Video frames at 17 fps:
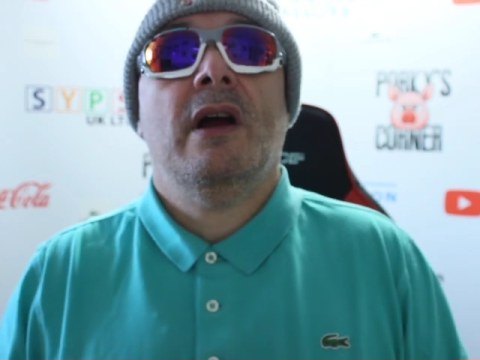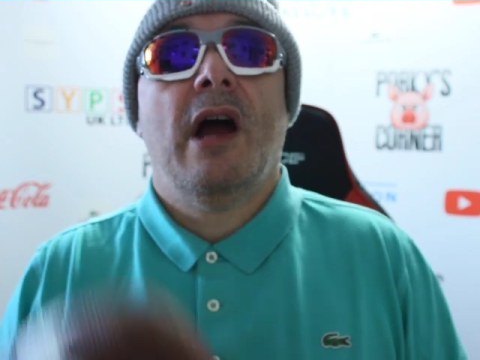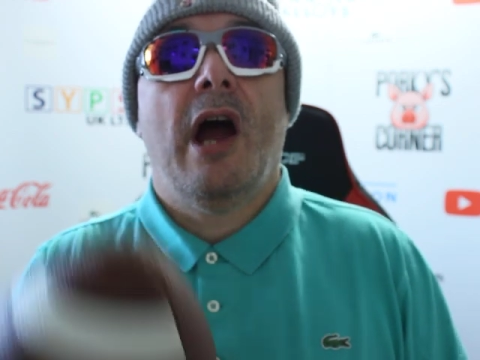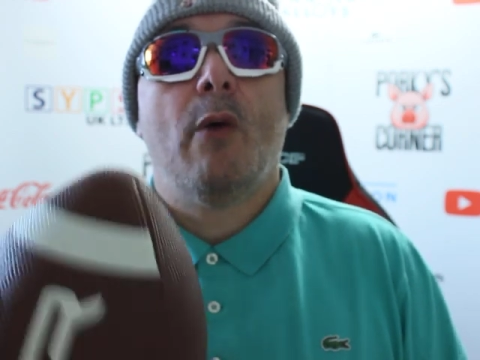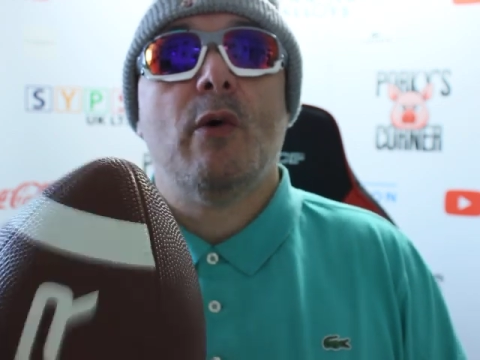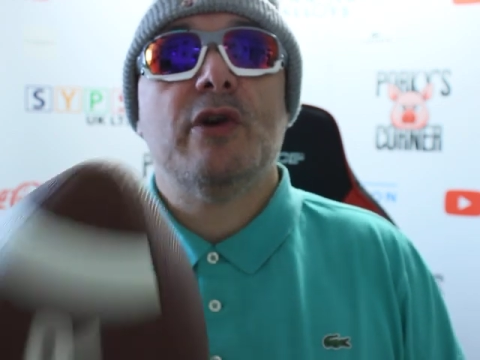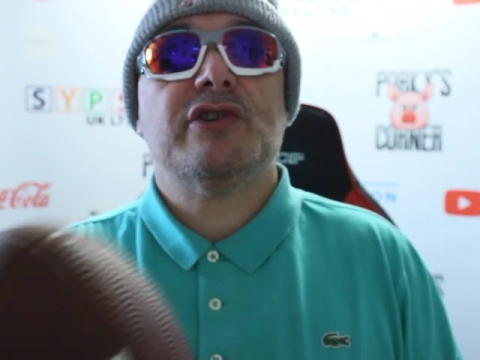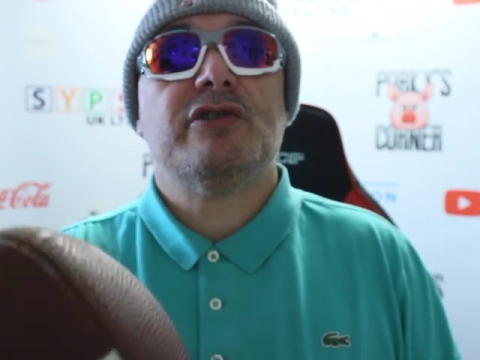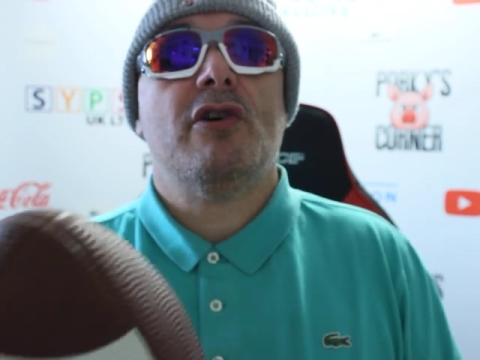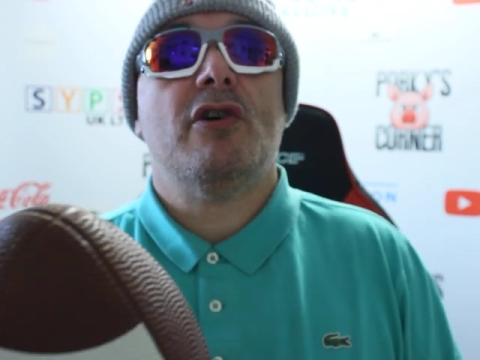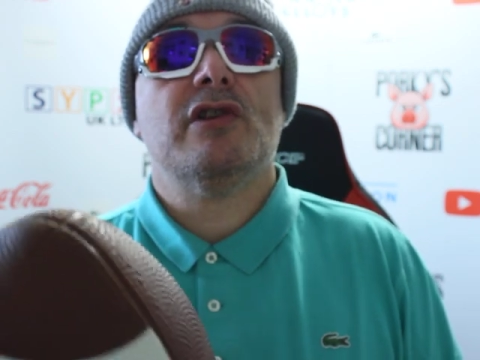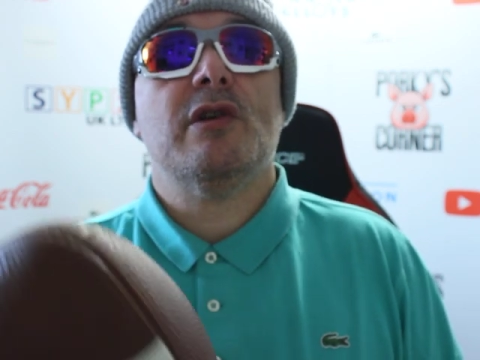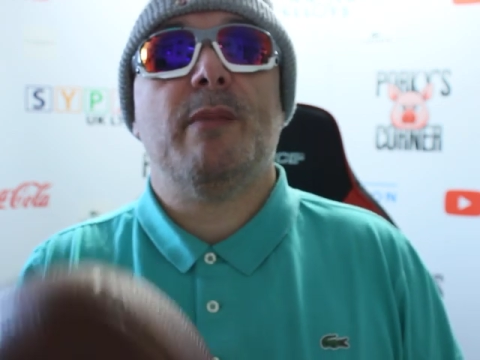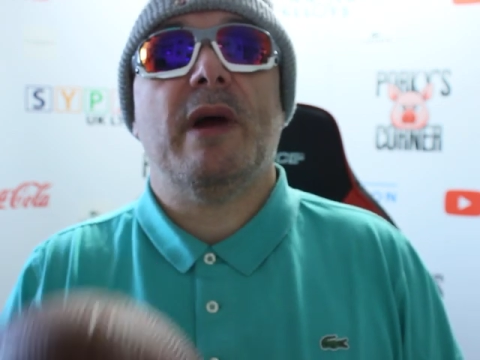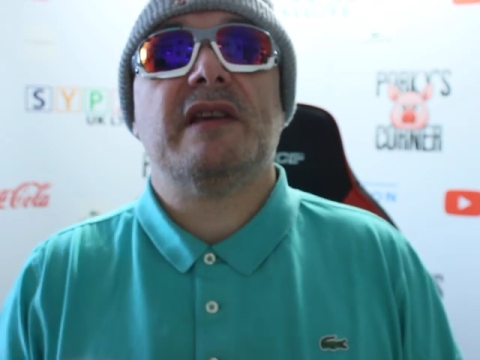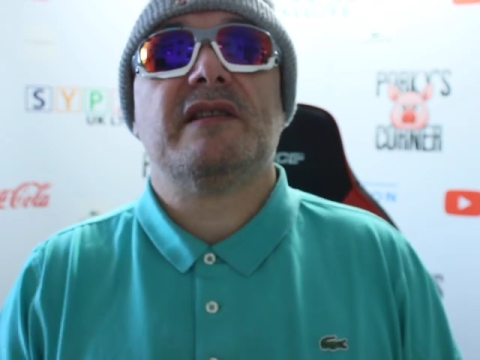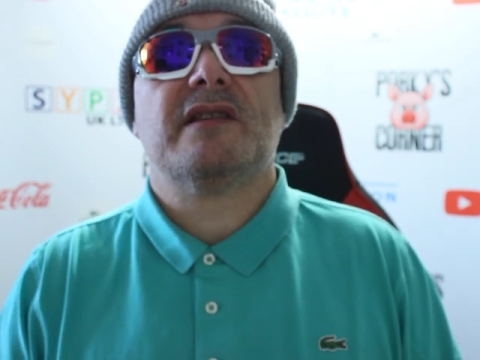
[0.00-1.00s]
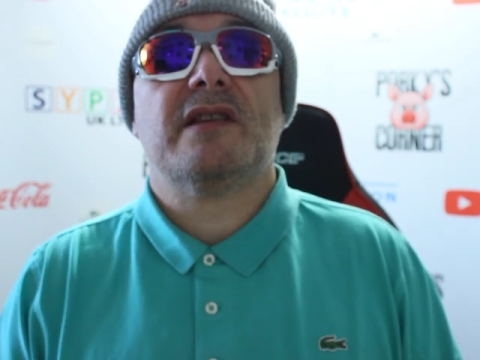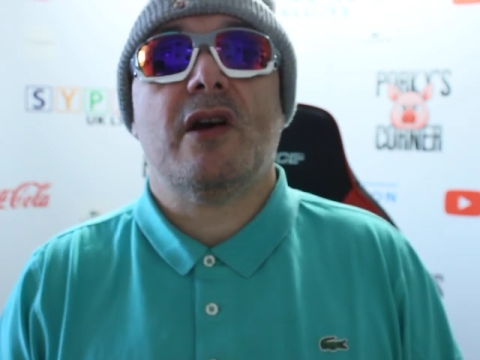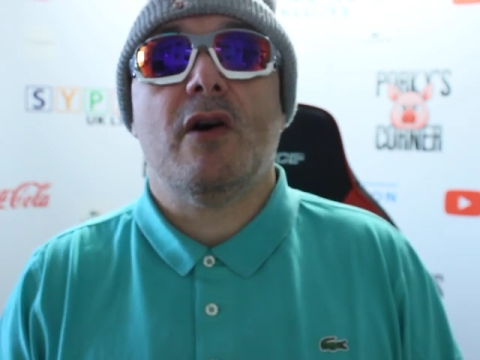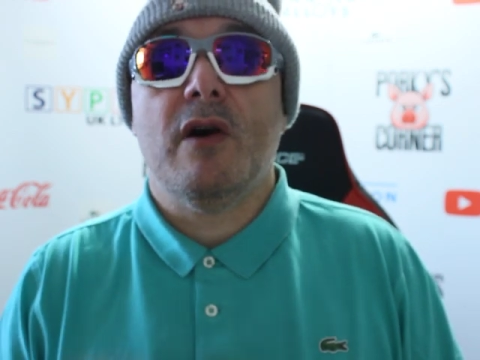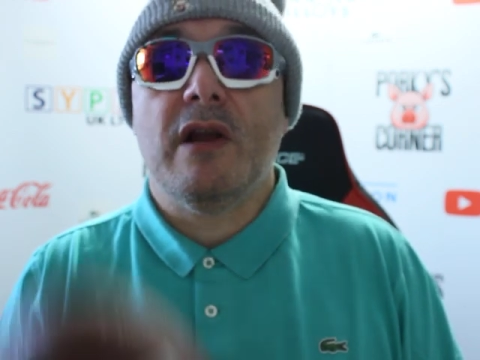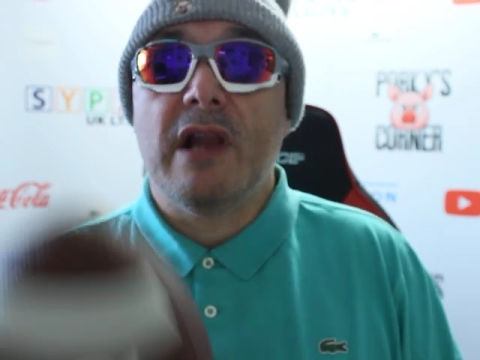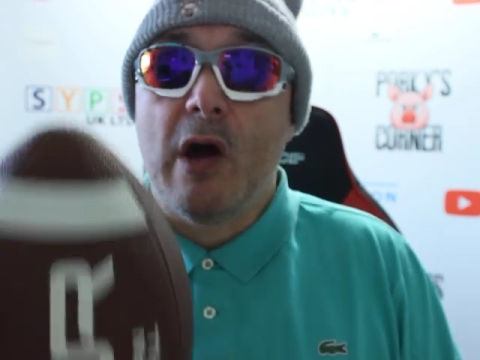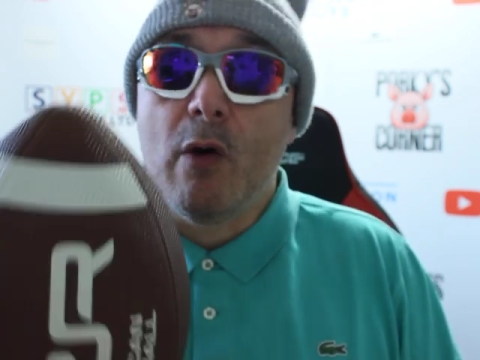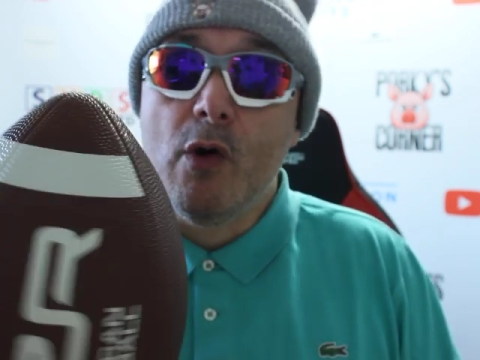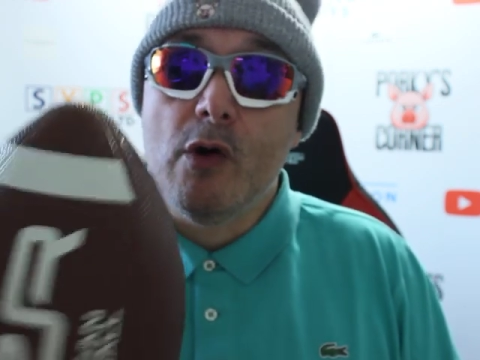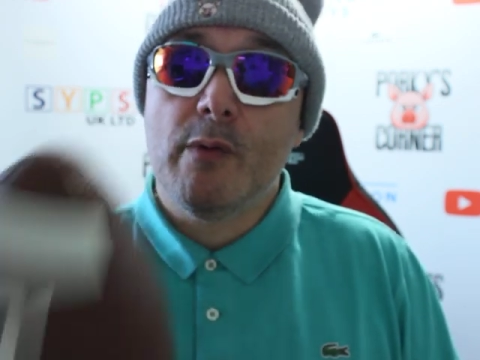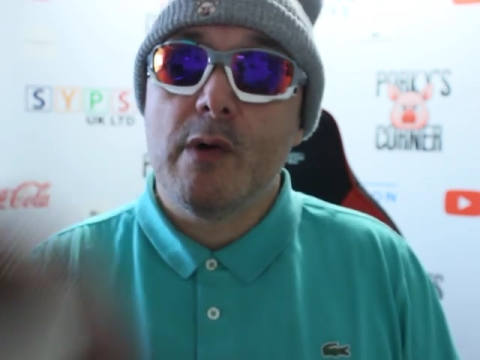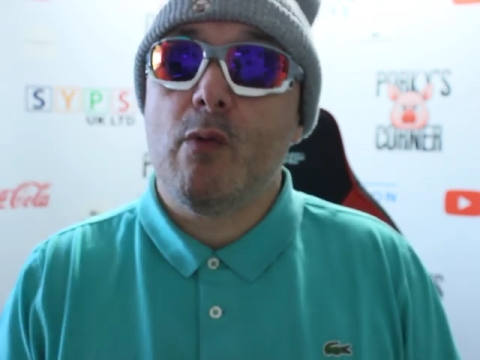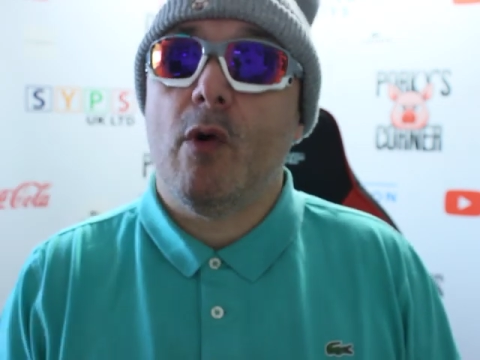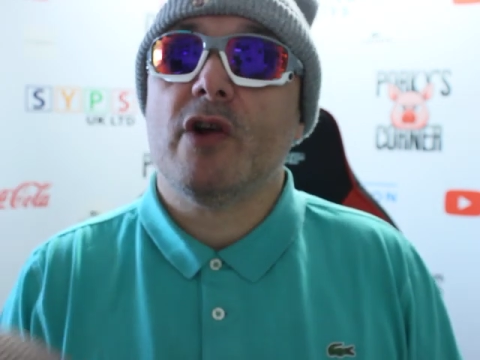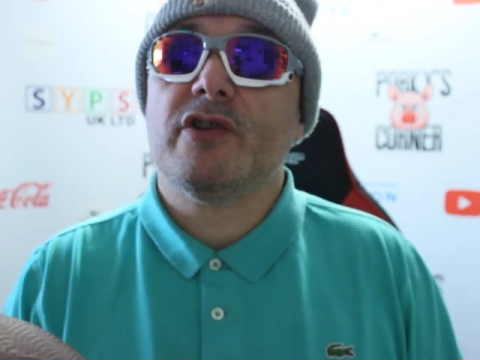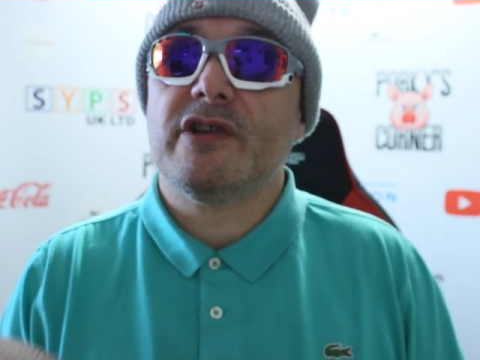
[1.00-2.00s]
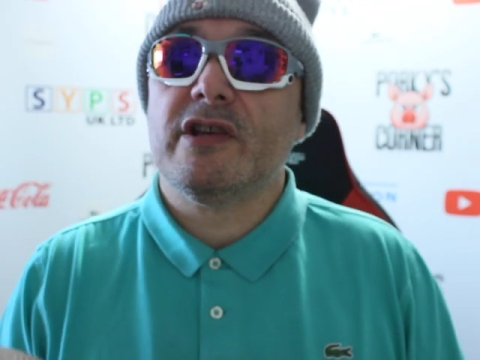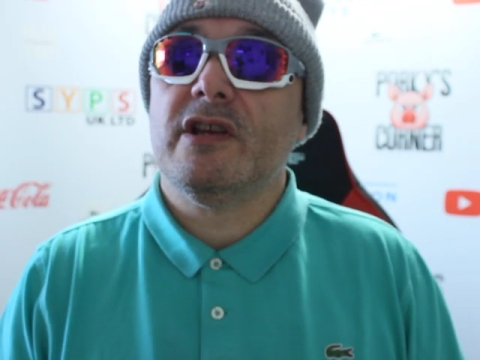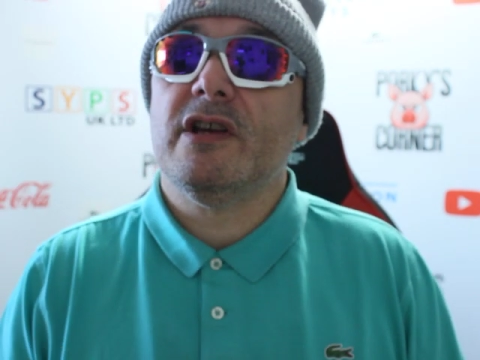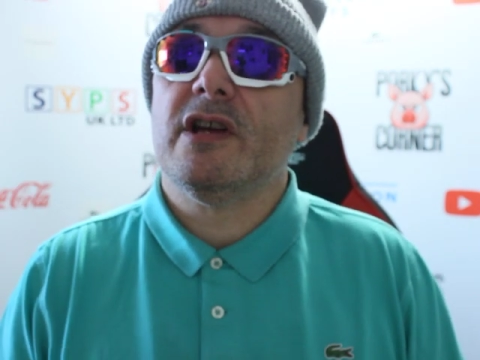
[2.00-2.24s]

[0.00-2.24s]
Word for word: I wish her all the best though, and I will be watching